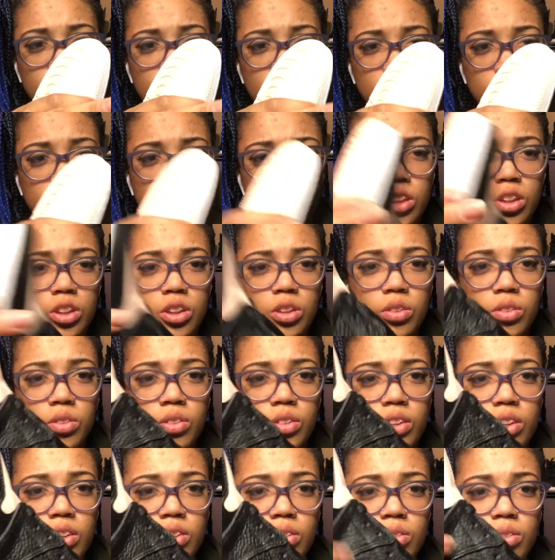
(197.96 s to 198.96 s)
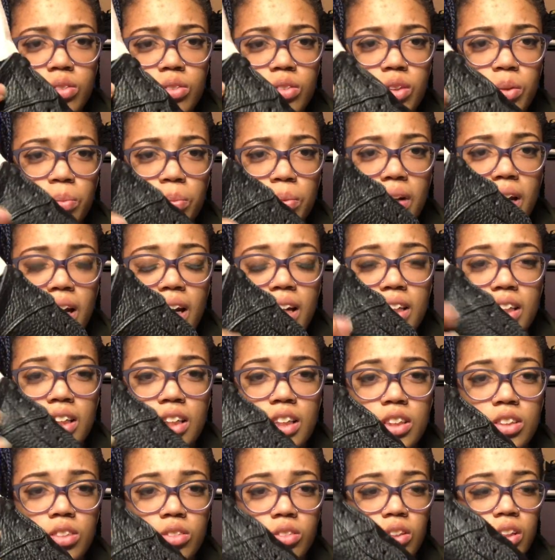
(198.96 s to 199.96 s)
on this shoe as the black
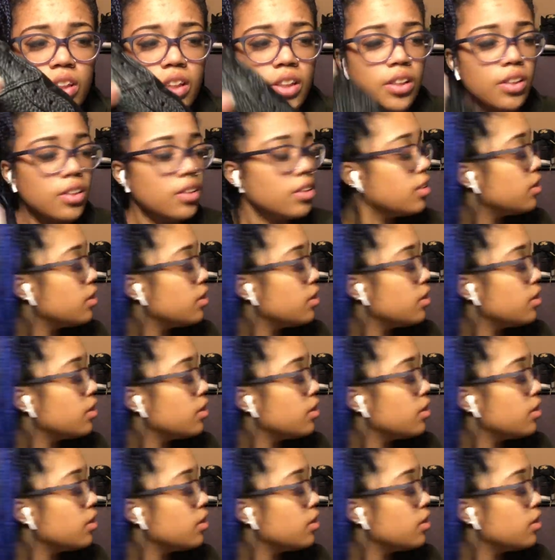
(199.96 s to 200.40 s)
does on here.